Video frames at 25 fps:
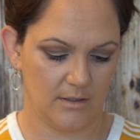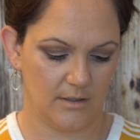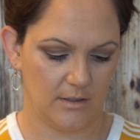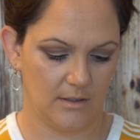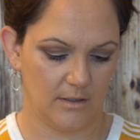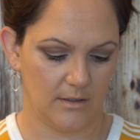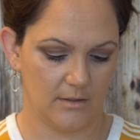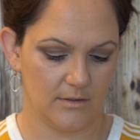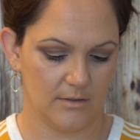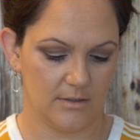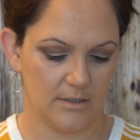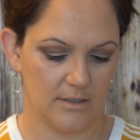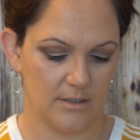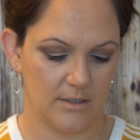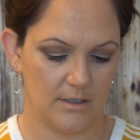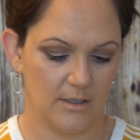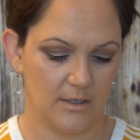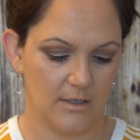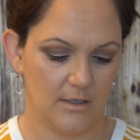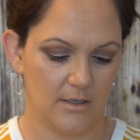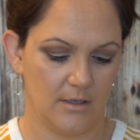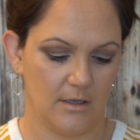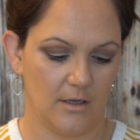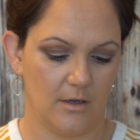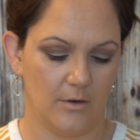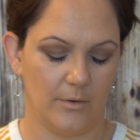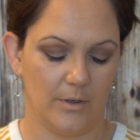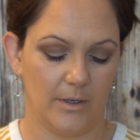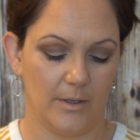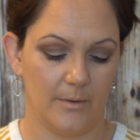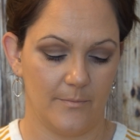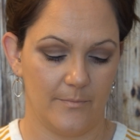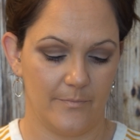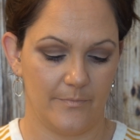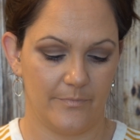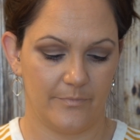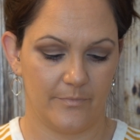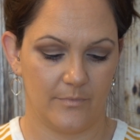Yeah, okay.
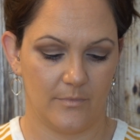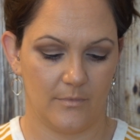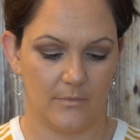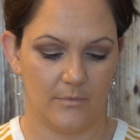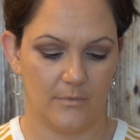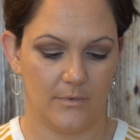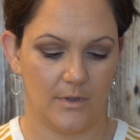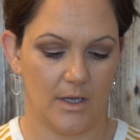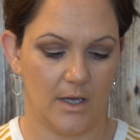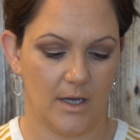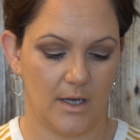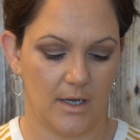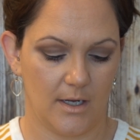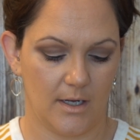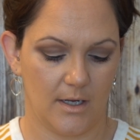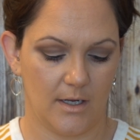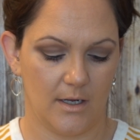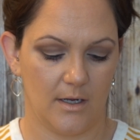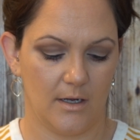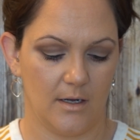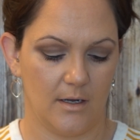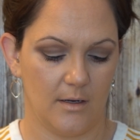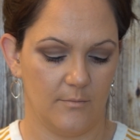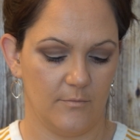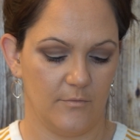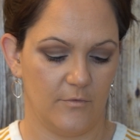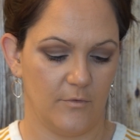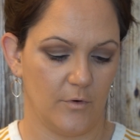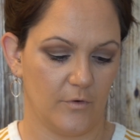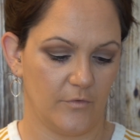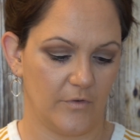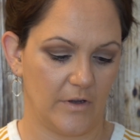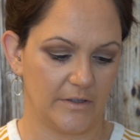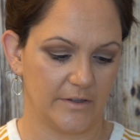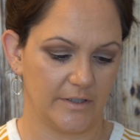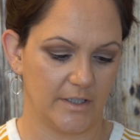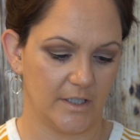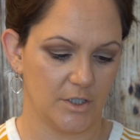For
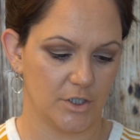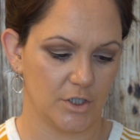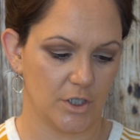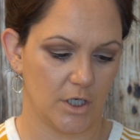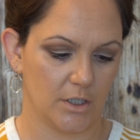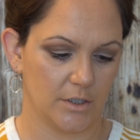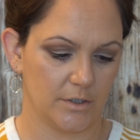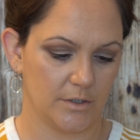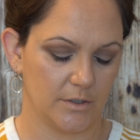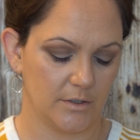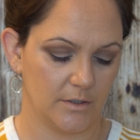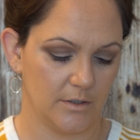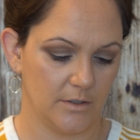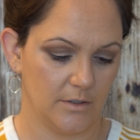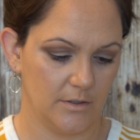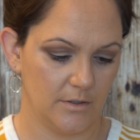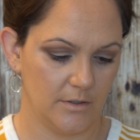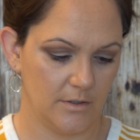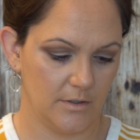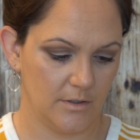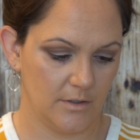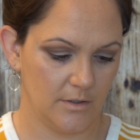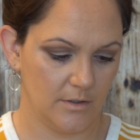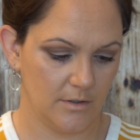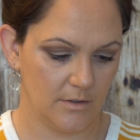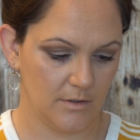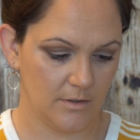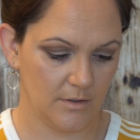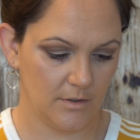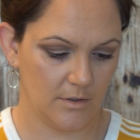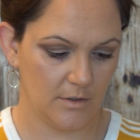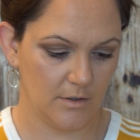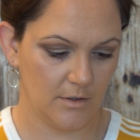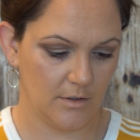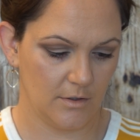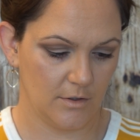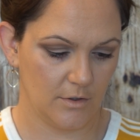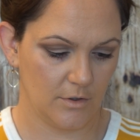foundation.
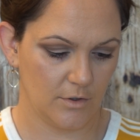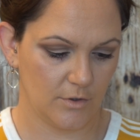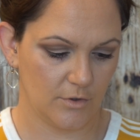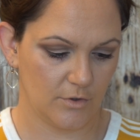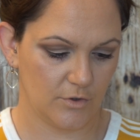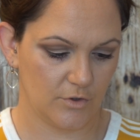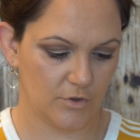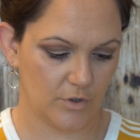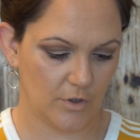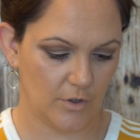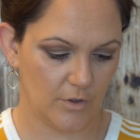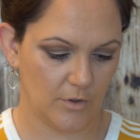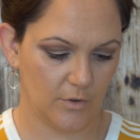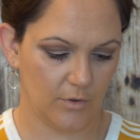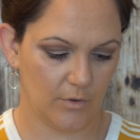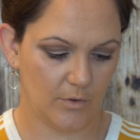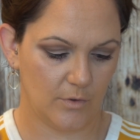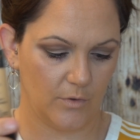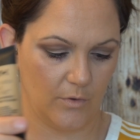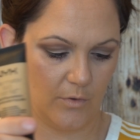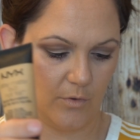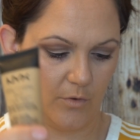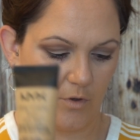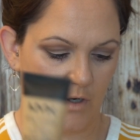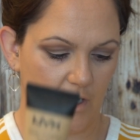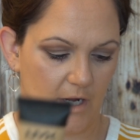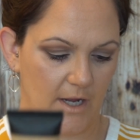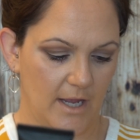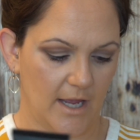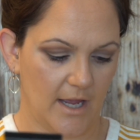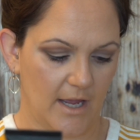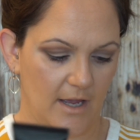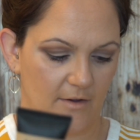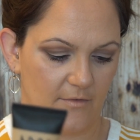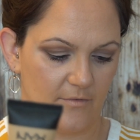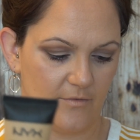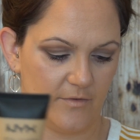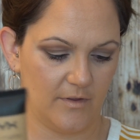So I
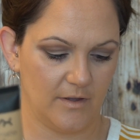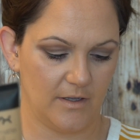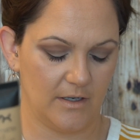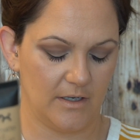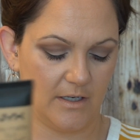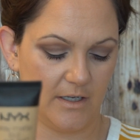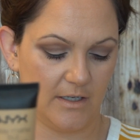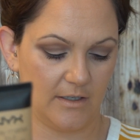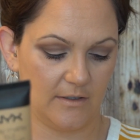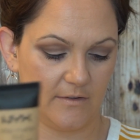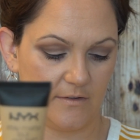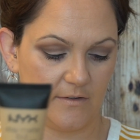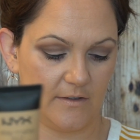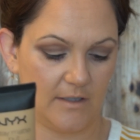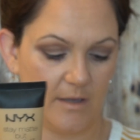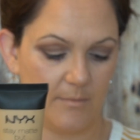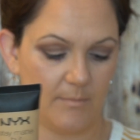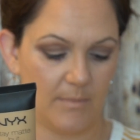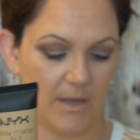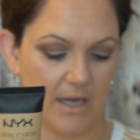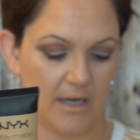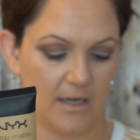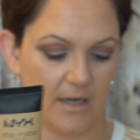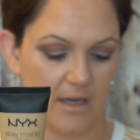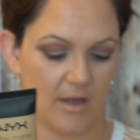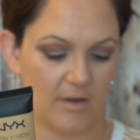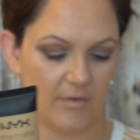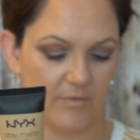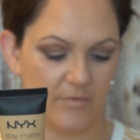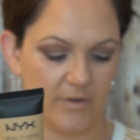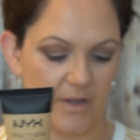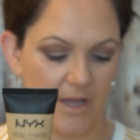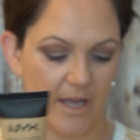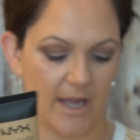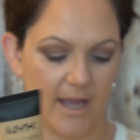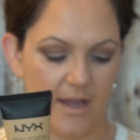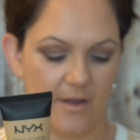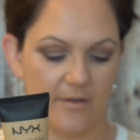have the NYX-stay Matte Not
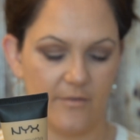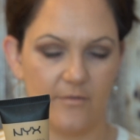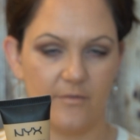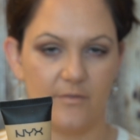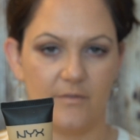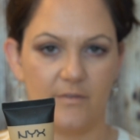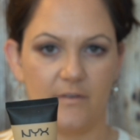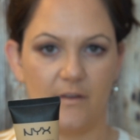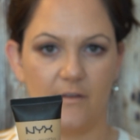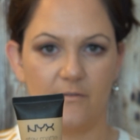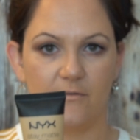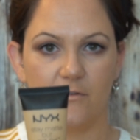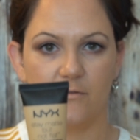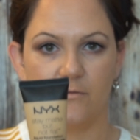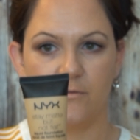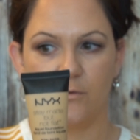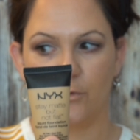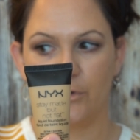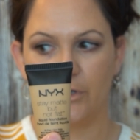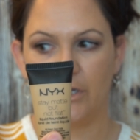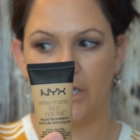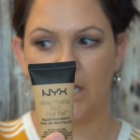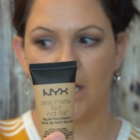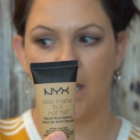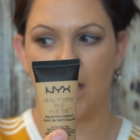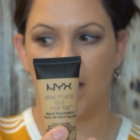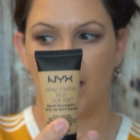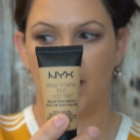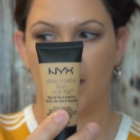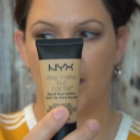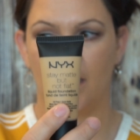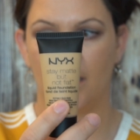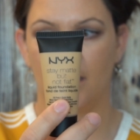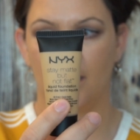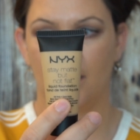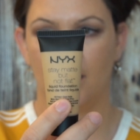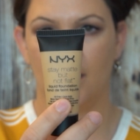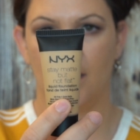Flat,
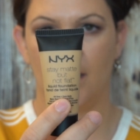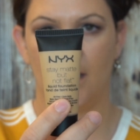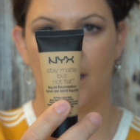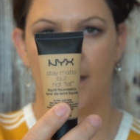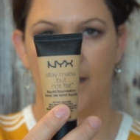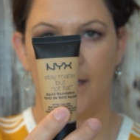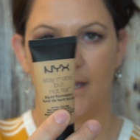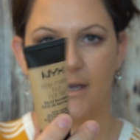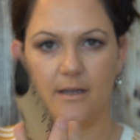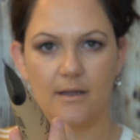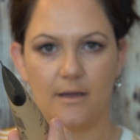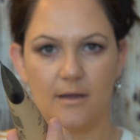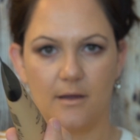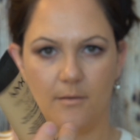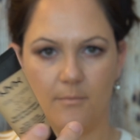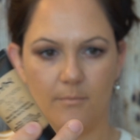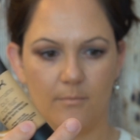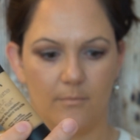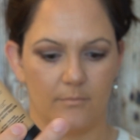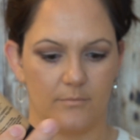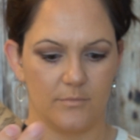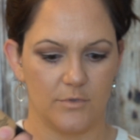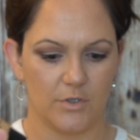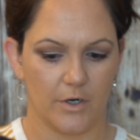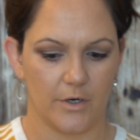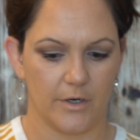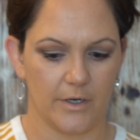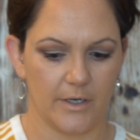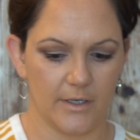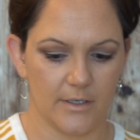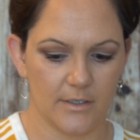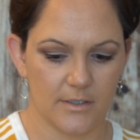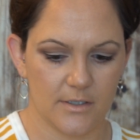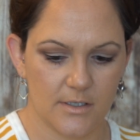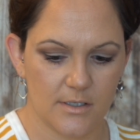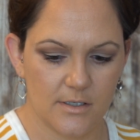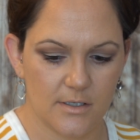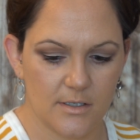$7.49 at
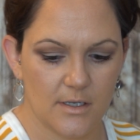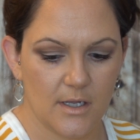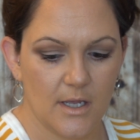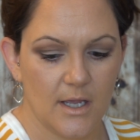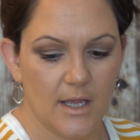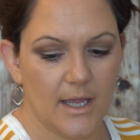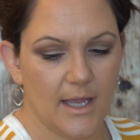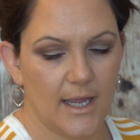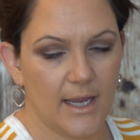Target.